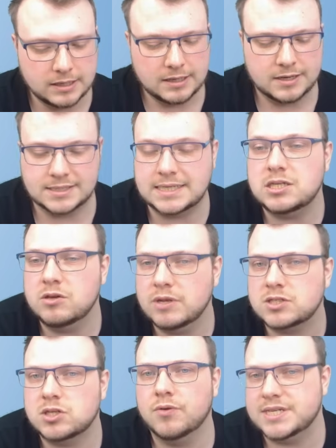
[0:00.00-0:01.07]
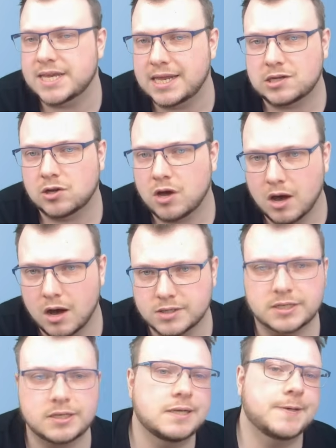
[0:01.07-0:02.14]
because this unit's going to hit a lot harder.